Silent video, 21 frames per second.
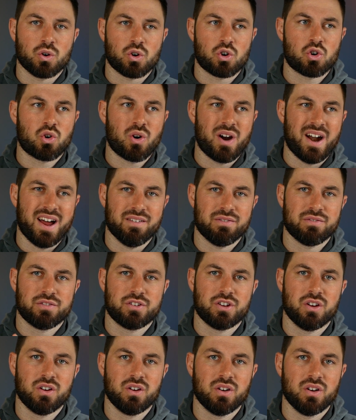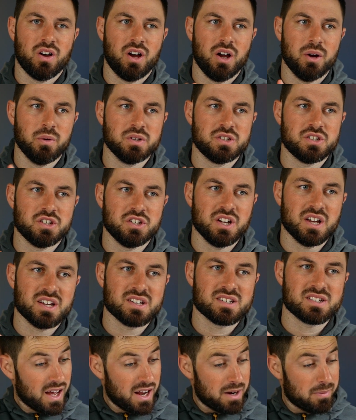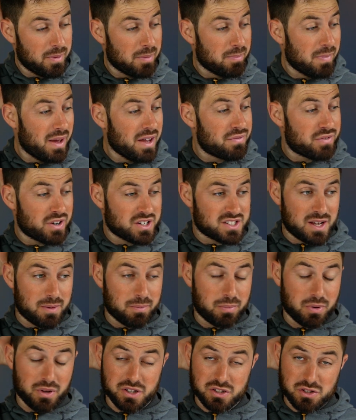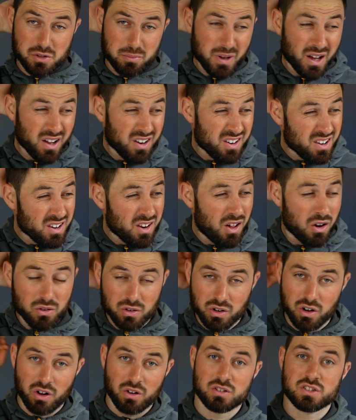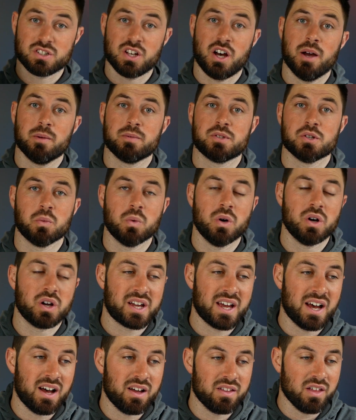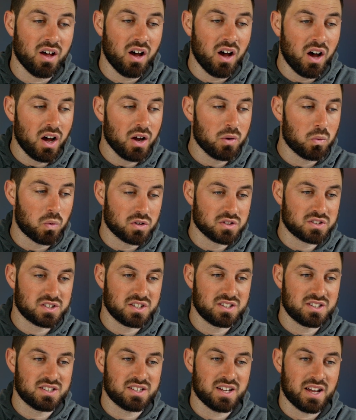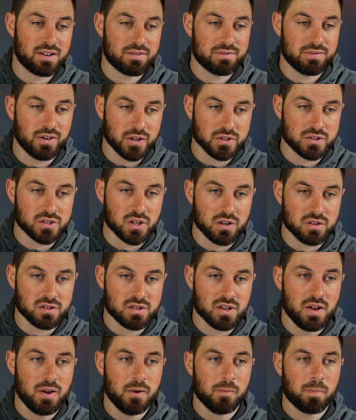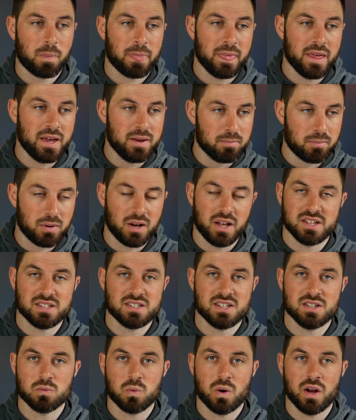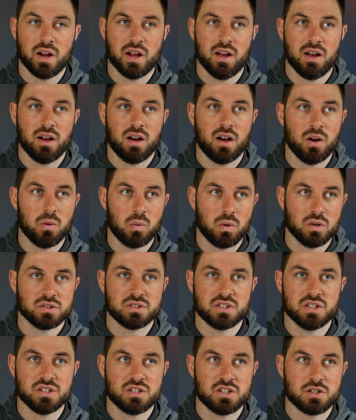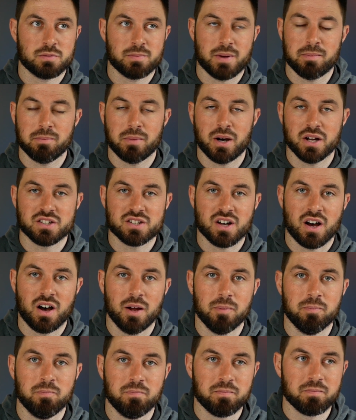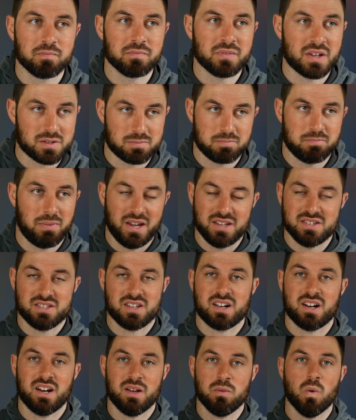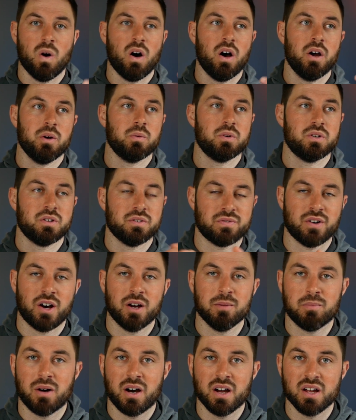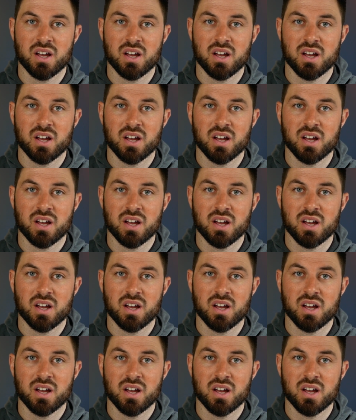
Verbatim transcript: craft, I would suggest. And I mean, me, for example, it took me a long, long time to work out that I wanted to take photos in places where I wanted to spend my time. That's basically what I would define